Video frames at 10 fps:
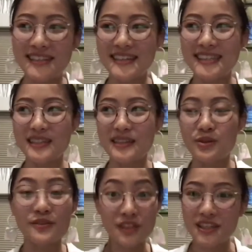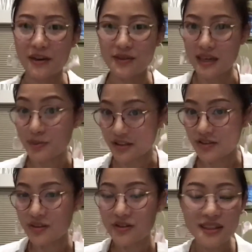that it's a privilege that I was able to
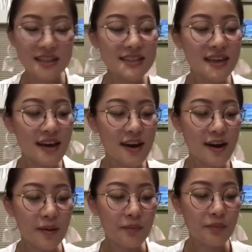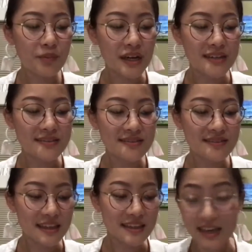do those things. But
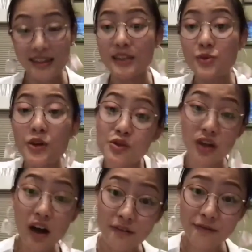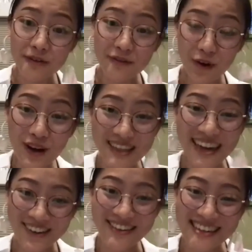like that's where you solve for the
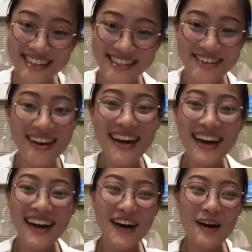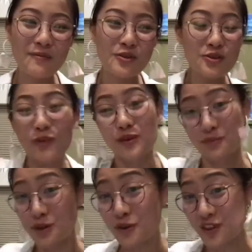equity issue. You don't
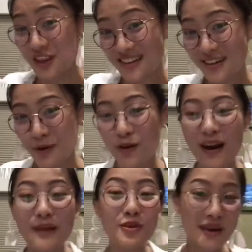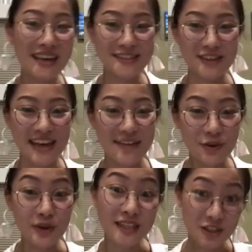remove the theater program, you make it so that
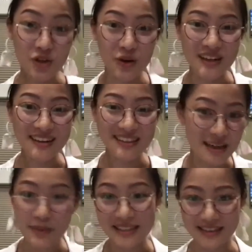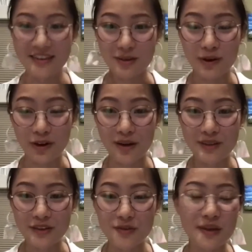everyone can join the amazing theater program
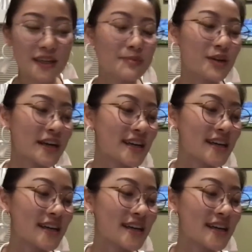that you've spun up, right?